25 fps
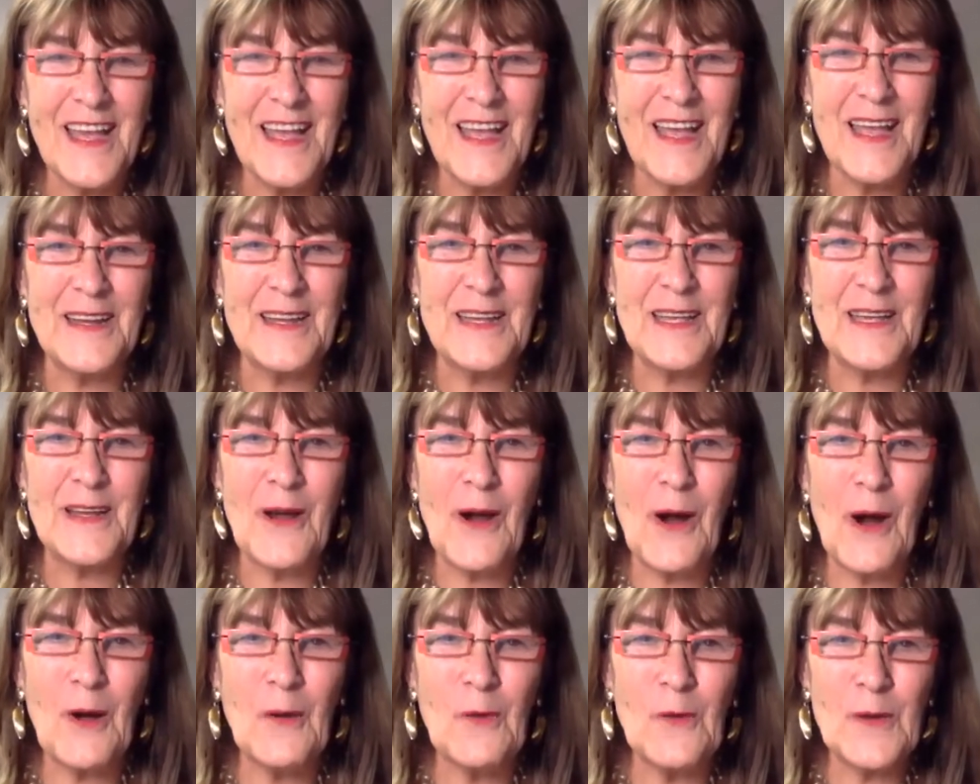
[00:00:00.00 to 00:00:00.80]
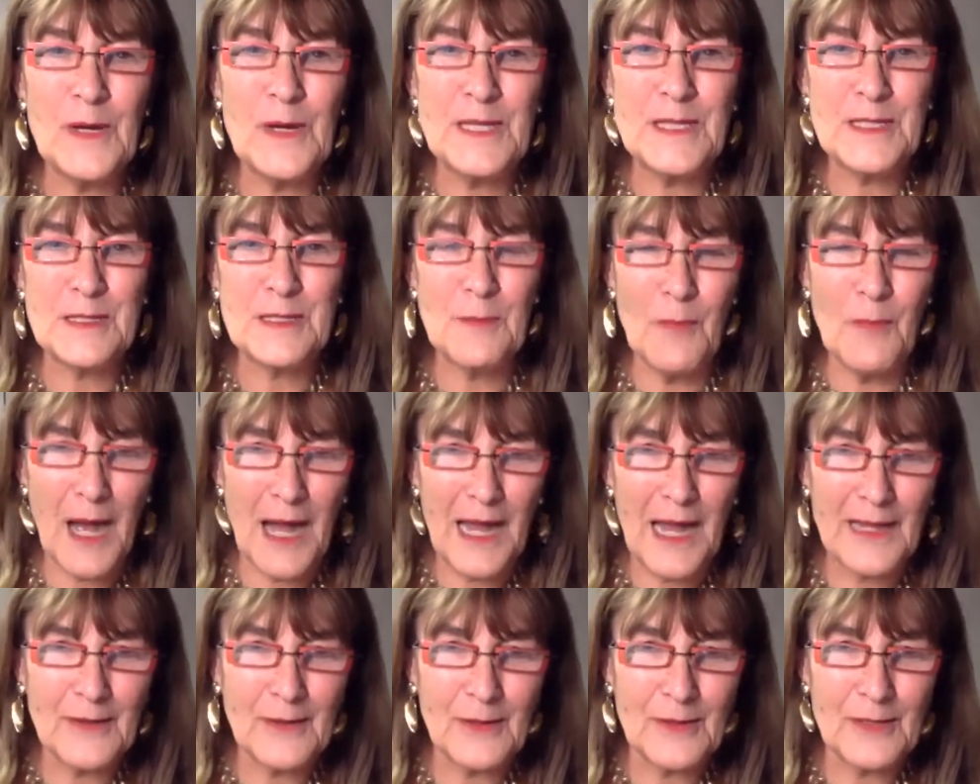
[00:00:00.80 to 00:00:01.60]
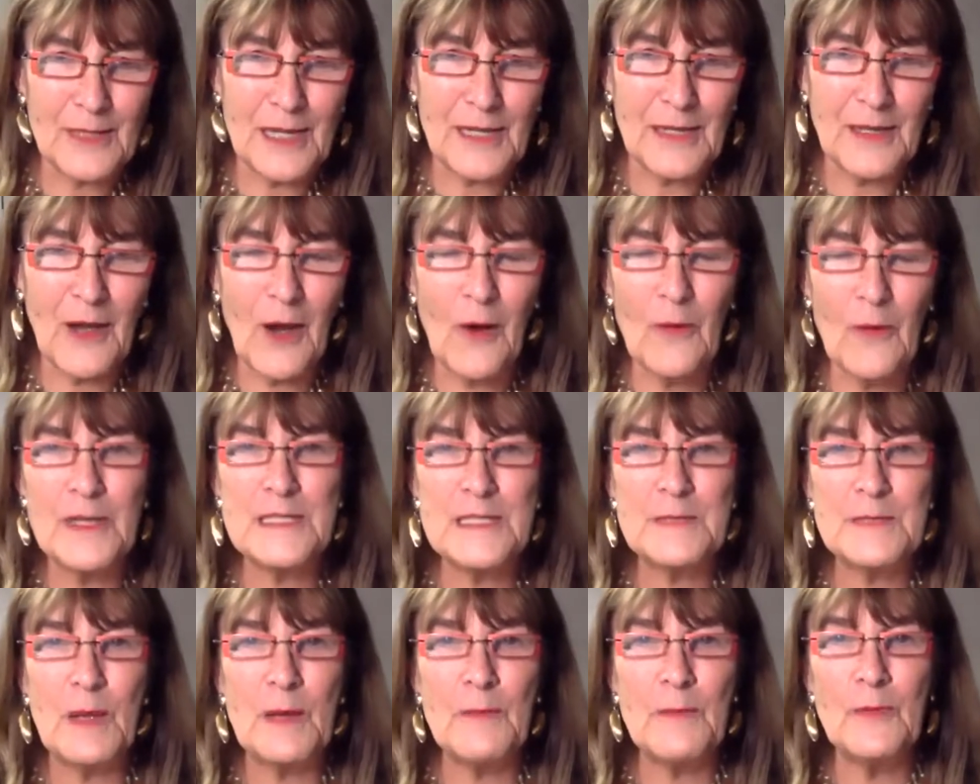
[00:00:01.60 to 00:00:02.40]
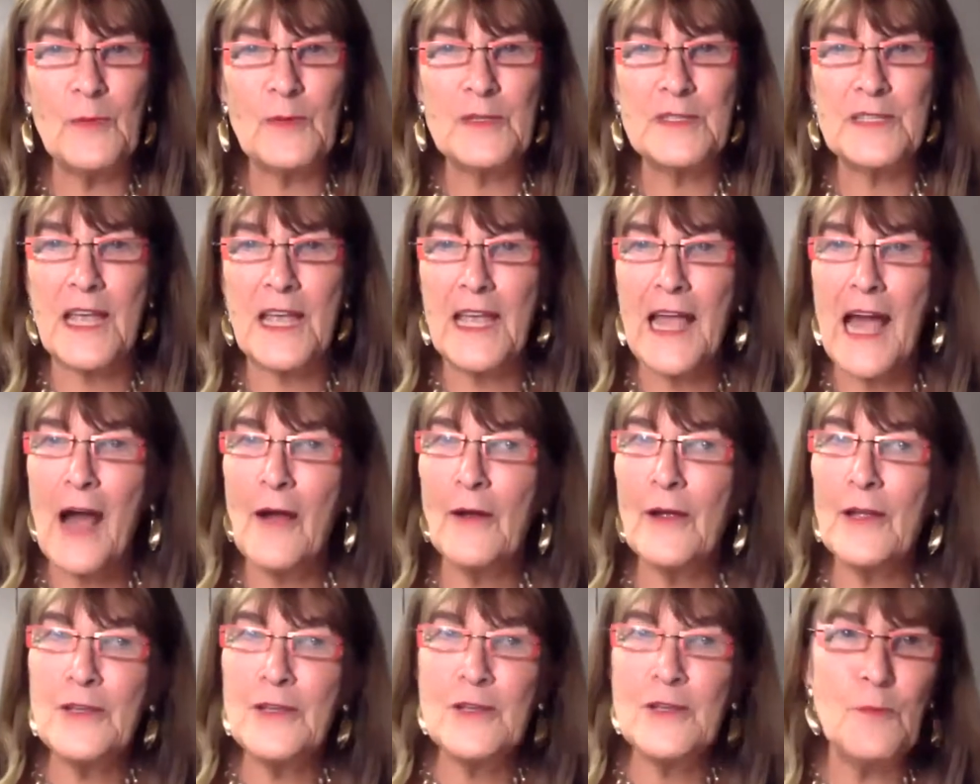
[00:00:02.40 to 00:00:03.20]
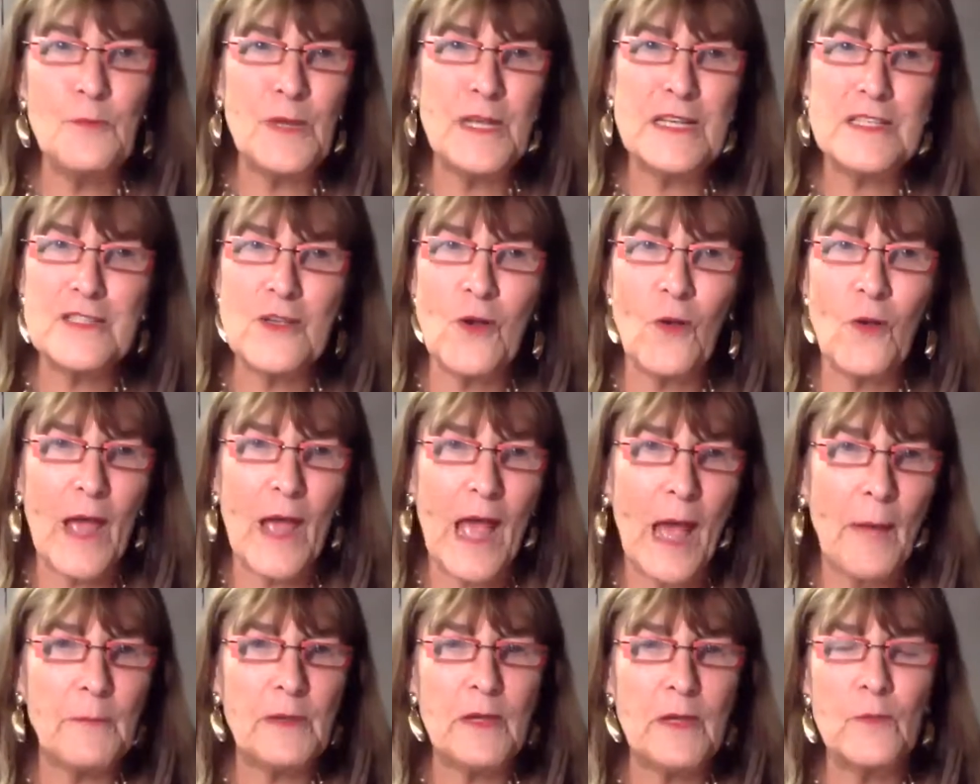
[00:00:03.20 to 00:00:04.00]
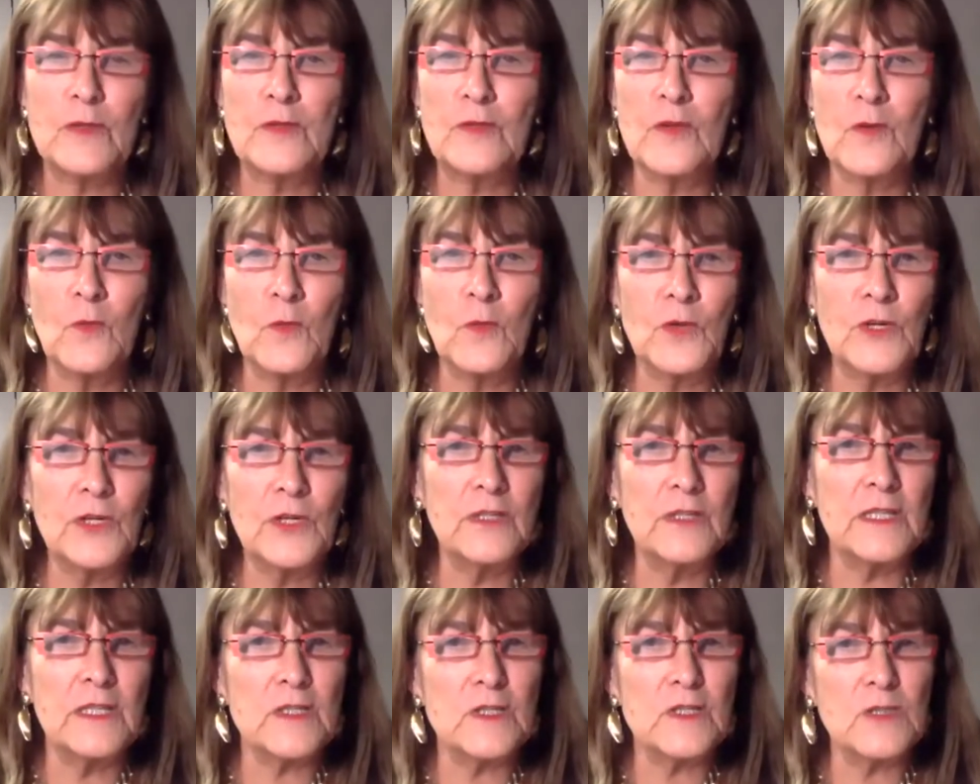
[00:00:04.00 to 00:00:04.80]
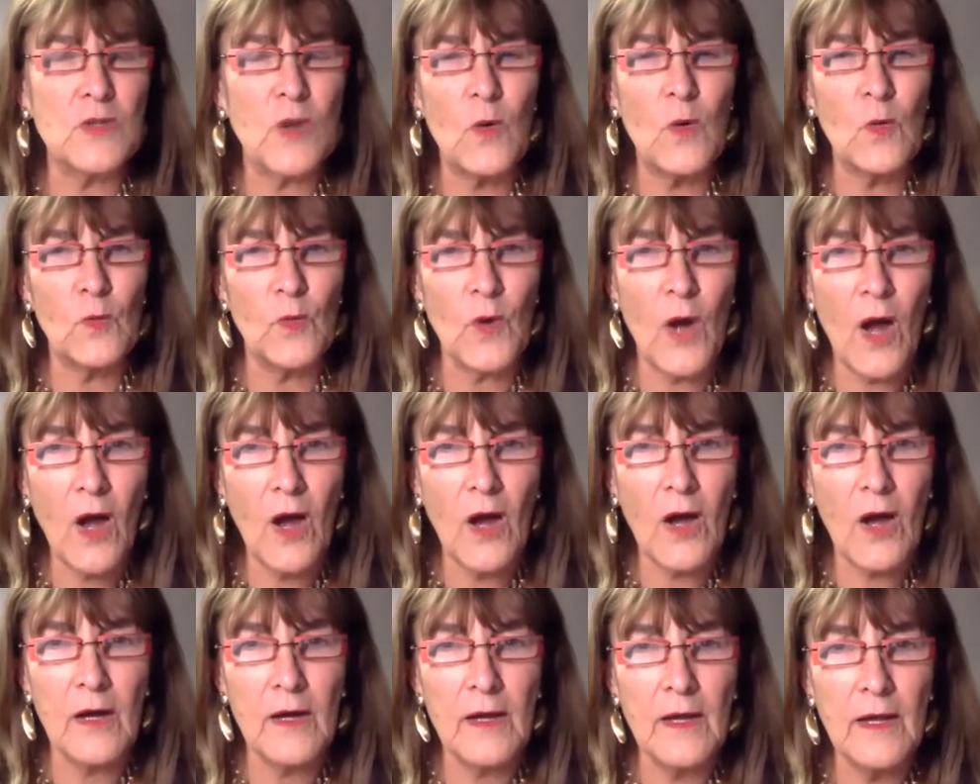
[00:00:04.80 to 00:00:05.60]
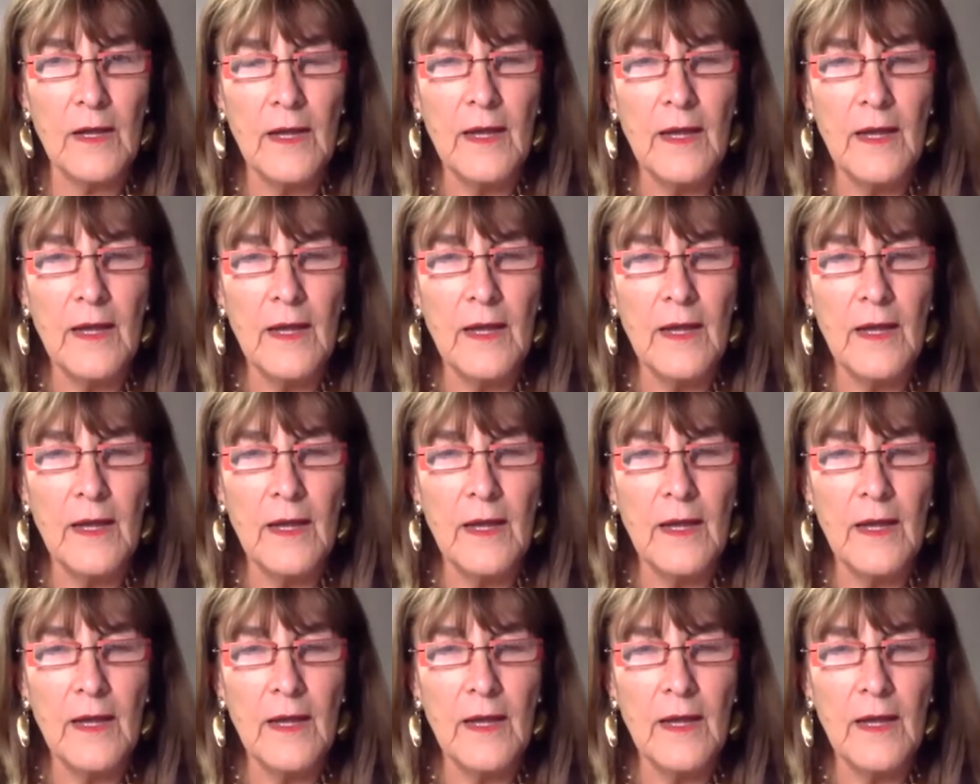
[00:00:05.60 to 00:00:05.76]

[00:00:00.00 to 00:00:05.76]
And he always smiled, and he always, people would say, how can you be so happy when the world is so wrong?